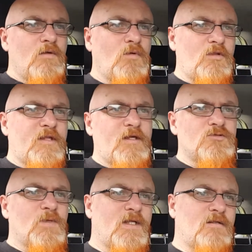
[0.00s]
One thing
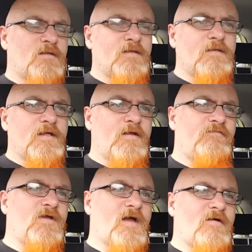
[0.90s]
as well, if
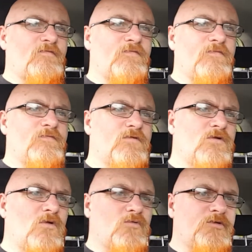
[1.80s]
you have
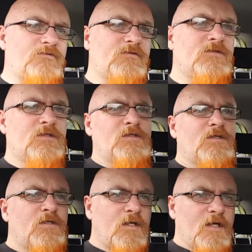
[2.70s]
Conan,
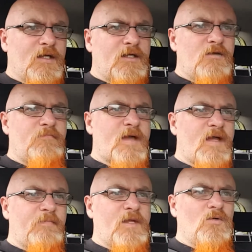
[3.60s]
you
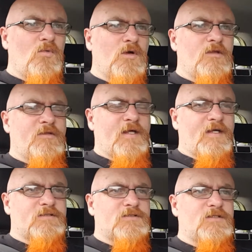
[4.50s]
may be aware
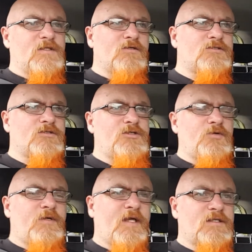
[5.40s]
that there's a
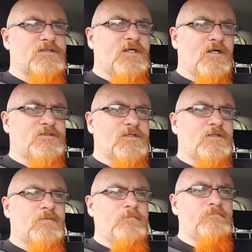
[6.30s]
new Kickstarter
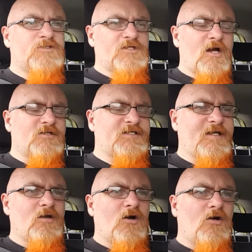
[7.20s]

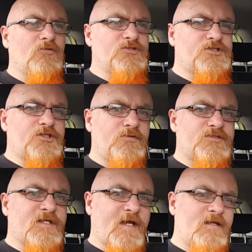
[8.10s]
starting on
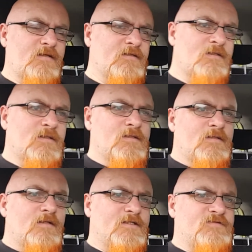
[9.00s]
Tuesday.
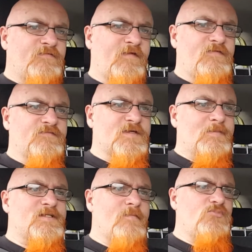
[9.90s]
That's the 5th of
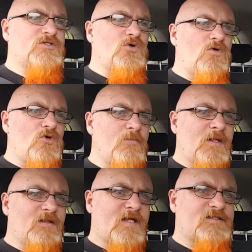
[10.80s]
September. It's only going to
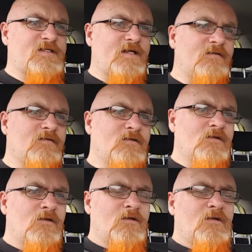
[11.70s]
be lasting
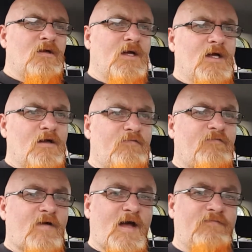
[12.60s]

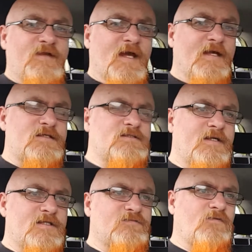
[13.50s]
5 days, and
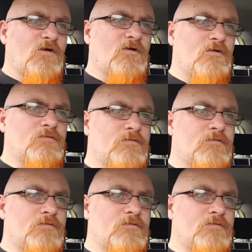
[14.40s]
it's for